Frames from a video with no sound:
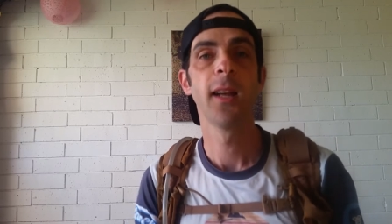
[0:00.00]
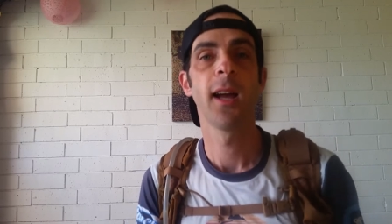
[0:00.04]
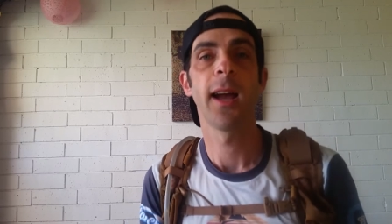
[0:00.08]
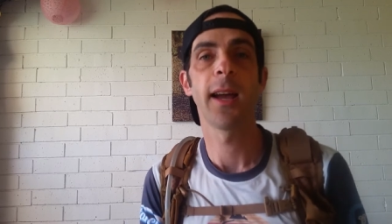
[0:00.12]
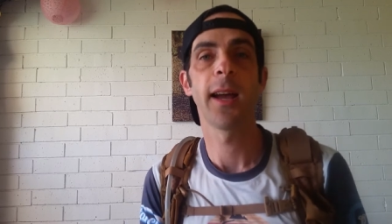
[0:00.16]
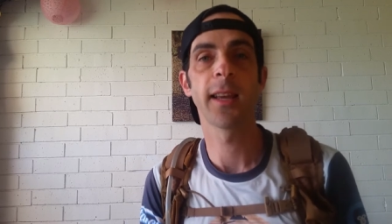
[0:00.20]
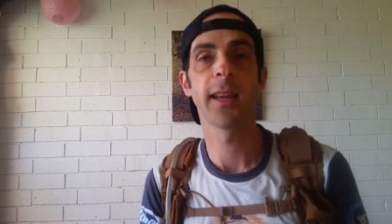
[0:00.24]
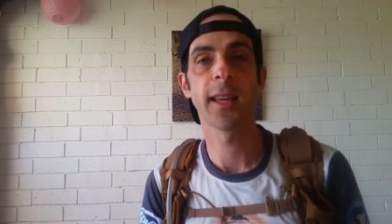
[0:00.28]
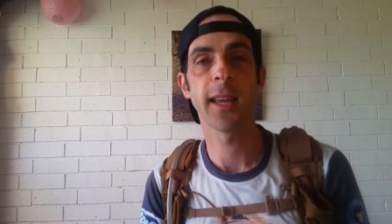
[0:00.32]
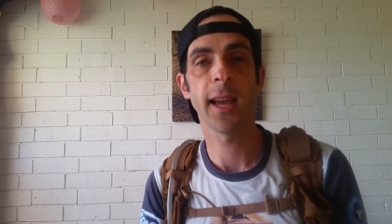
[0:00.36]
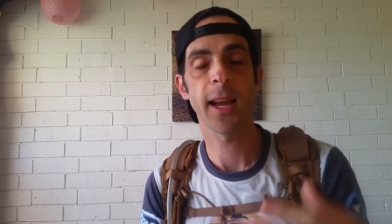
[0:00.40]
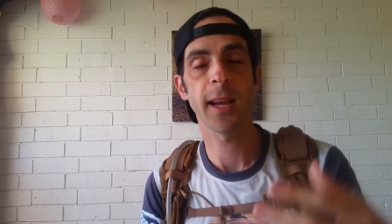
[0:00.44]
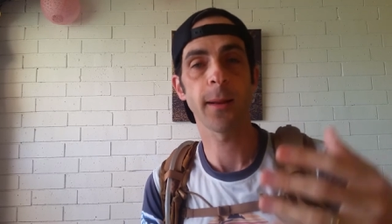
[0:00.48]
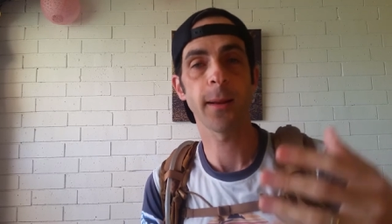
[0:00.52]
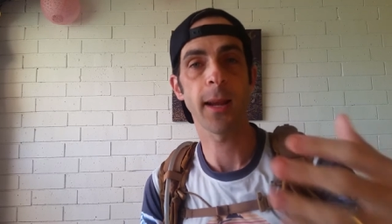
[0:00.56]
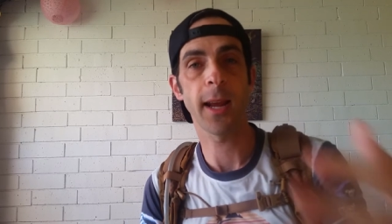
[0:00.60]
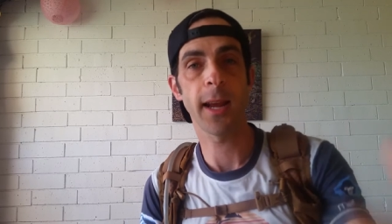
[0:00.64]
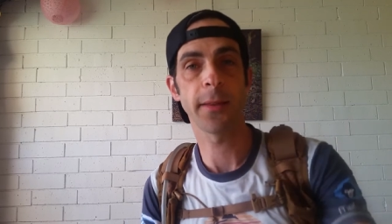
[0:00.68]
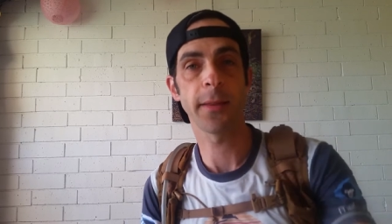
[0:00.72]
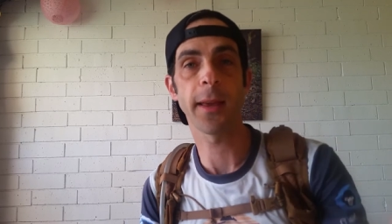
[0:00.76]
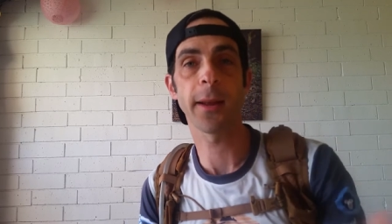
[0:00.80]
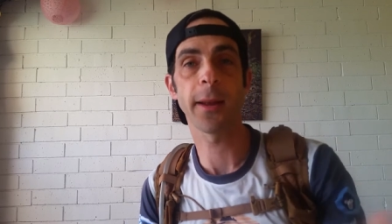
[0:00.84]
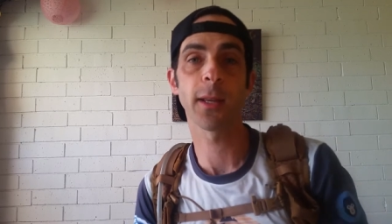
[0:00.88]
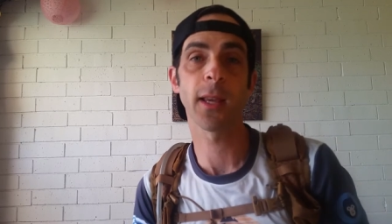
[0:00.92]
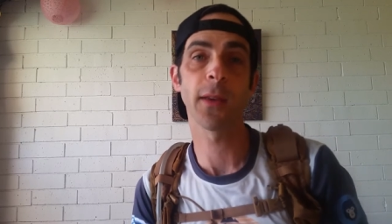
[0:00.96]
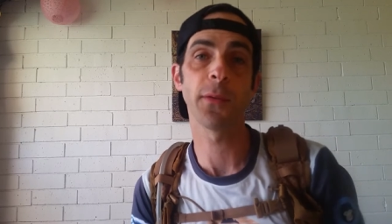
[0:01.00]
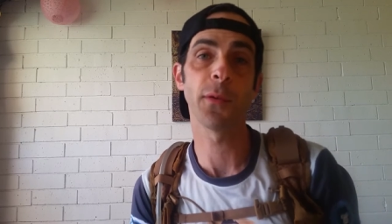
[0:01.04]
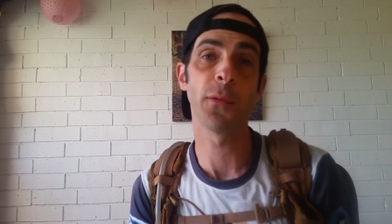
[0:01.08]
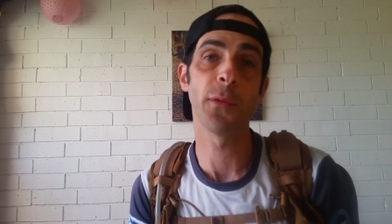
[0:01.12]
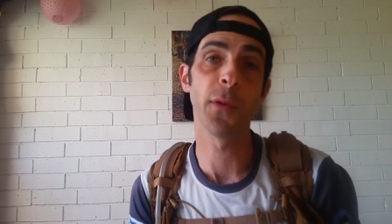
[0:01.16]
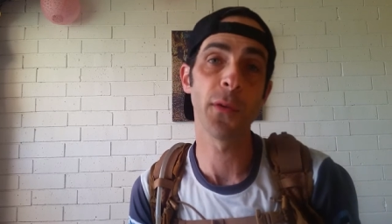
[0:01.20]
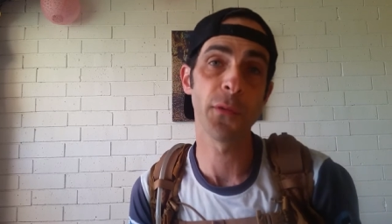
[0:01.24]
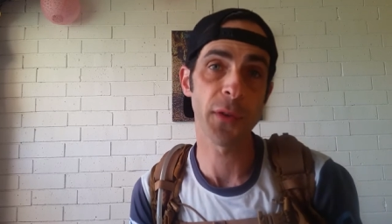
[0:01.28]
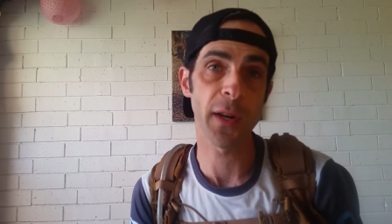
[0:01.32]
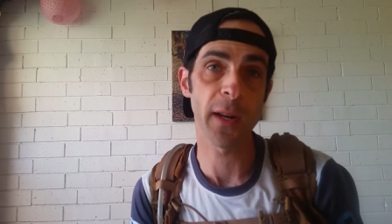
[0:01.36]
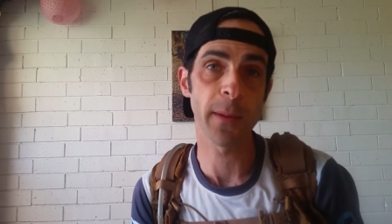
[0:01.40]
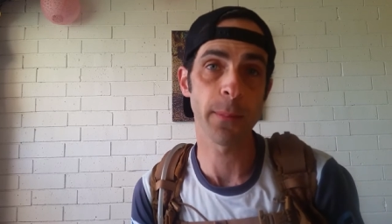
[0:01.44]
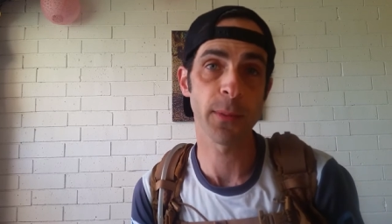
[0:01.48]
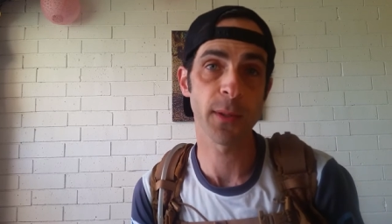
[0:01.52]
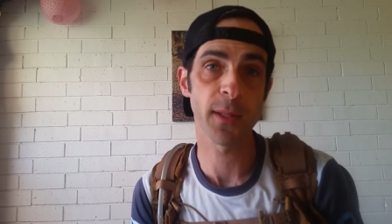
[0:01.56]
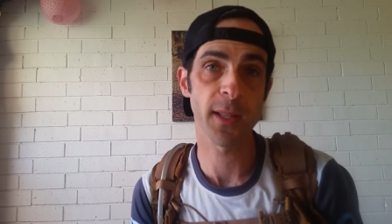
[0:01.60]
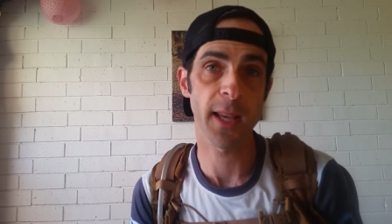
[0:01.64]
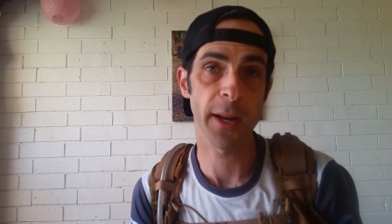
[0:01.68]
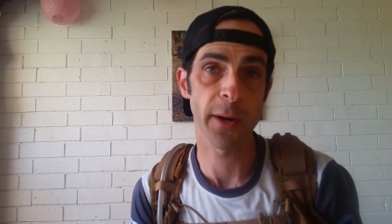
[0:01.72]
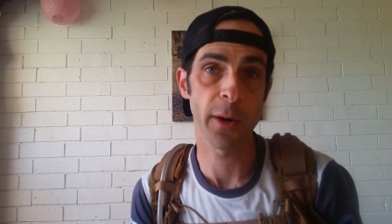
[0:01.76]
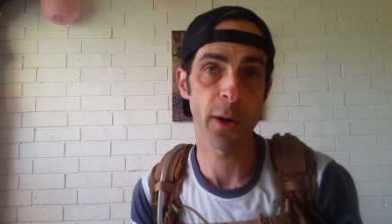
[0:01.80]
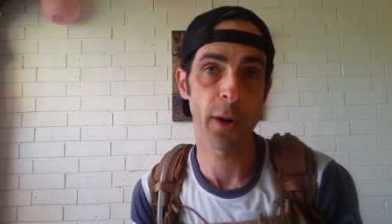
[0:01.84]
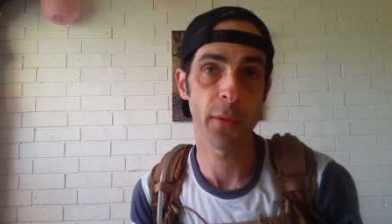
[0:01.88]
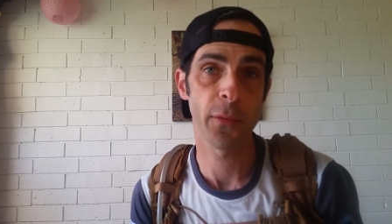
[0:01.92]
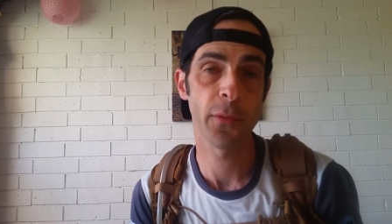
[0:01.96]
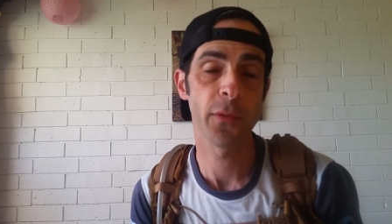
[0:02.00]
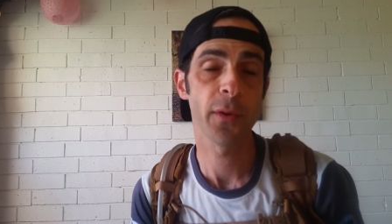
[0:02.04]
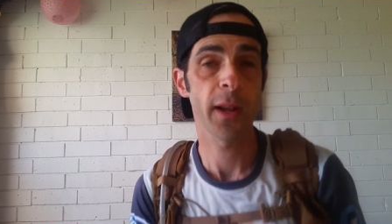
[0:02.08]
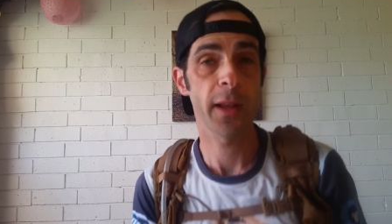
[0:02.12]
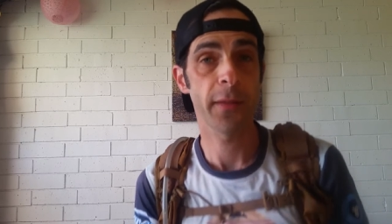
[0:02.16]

okay, and that'll give you 15% off.